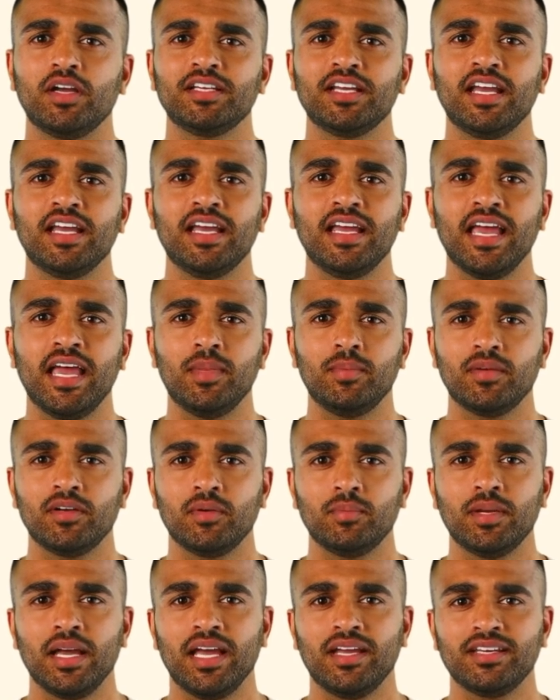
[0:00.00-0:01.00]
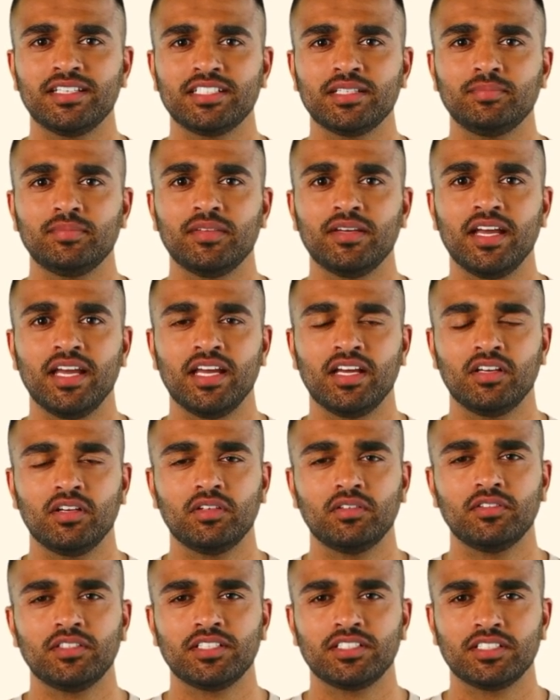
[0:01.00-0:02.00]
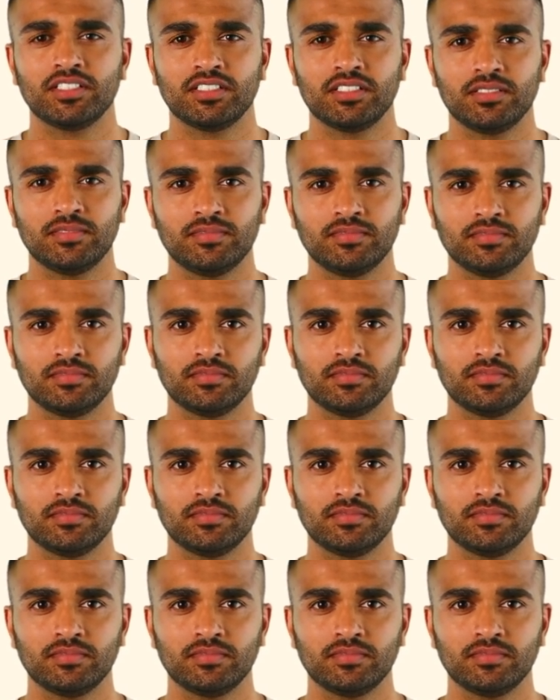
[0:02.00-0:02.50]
that inhibit the parasympathetic nervous system.